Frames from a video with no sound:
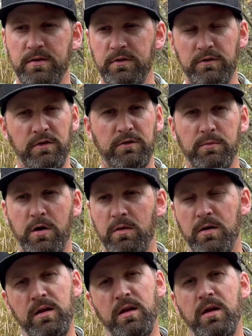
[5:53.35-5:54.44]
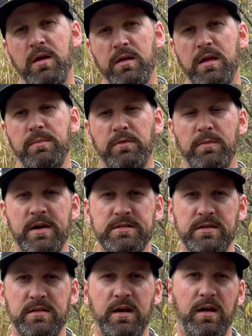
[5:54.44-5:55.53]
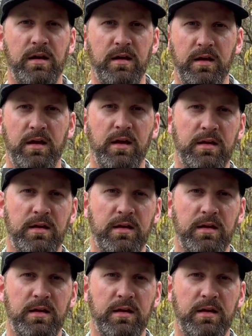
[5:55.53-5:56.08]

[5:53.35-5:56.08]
just a small one. Keep some ice in there and